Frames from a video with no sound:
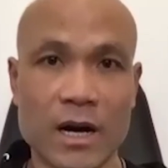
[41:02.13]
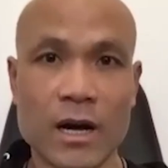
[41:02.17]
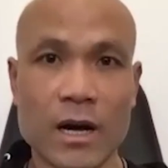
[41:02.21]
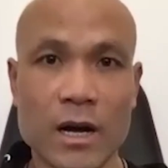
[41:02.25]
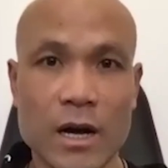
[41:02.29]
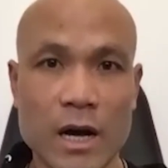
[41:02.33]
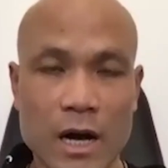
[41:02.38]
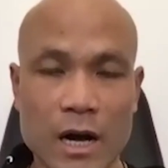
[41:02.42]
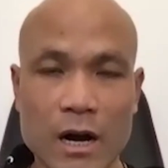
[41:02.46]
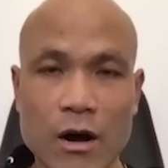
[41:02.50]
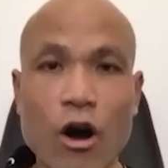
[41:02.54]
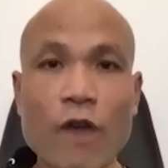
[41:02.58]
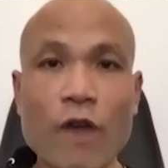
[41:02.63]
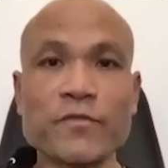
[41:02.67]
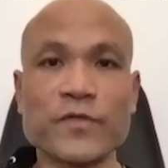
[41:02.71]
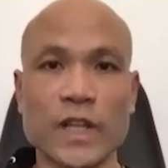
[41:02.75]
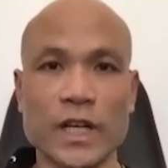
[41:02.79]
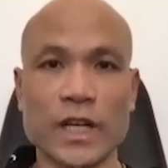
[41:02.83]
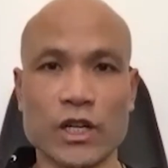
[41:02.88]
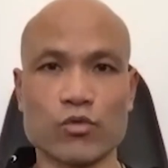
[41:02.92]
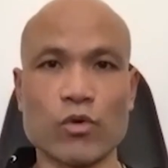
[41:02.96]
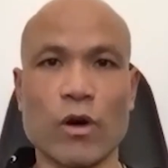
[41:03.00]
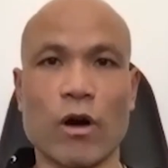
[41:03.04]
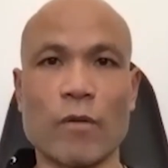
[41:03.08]
often
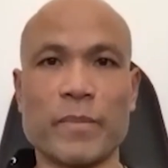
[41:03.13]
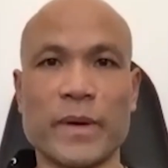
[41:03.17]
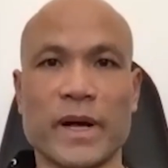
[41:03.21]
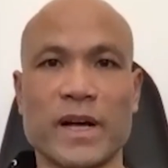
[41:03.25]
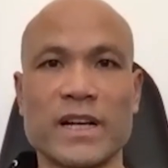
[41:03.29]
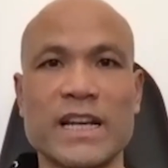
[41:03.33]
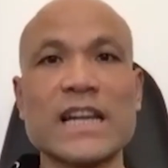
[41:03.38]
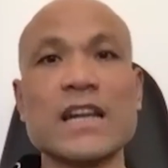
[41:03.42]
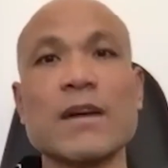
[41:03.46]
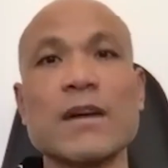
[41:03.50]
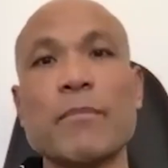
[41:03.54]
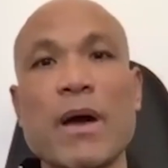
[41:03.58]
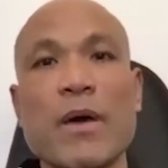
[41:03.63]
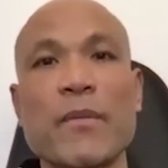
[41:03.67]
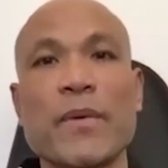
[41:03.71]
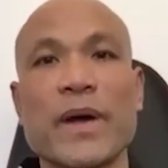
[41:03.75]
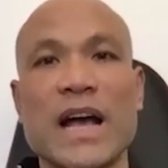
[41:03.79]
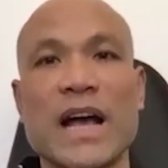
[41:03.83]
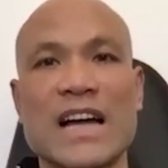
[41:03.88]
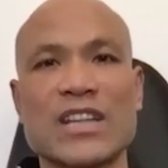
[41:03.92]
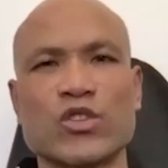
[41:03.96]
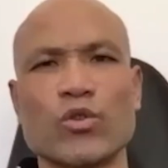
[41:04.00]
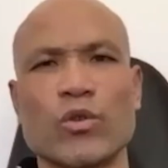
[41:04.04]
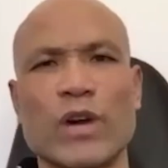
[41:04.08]
as well, because in America
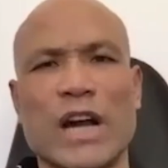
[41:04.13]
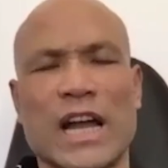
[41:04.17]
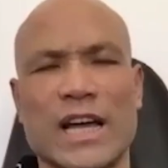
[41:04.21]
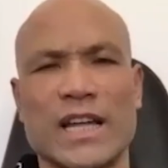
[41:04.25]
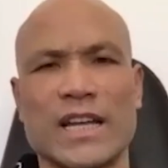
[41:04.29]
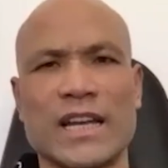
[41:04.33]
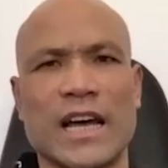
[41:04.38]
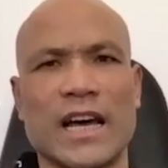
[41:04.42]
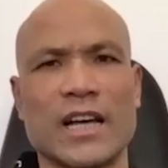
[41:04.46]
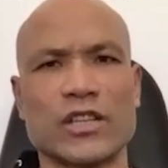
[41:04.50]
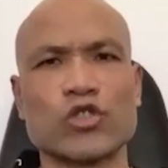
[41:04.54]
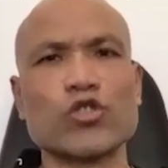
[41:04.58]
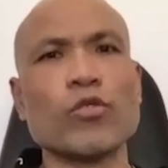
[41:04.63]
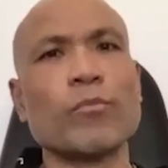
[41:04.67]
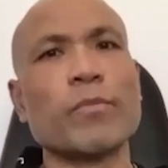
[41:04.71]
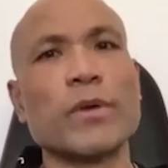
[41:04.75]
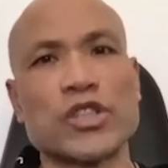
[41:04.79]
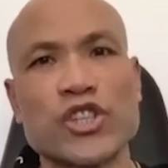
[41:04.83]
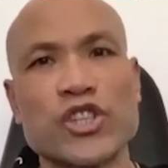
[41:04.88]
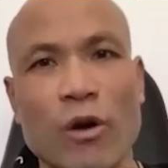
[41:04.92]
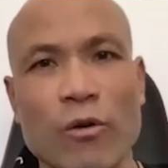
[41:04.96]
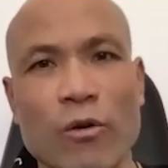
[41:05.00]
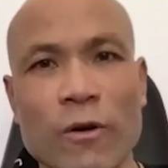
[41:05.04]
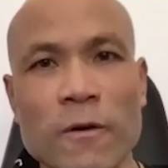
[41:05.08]
I do a super
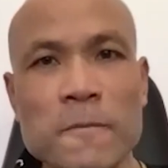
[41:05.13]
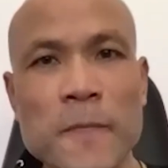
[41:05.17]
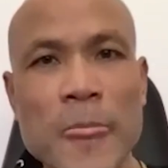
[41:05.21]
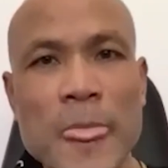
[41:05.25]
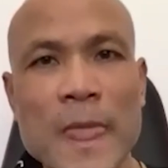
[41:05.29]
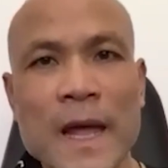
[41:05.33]
show.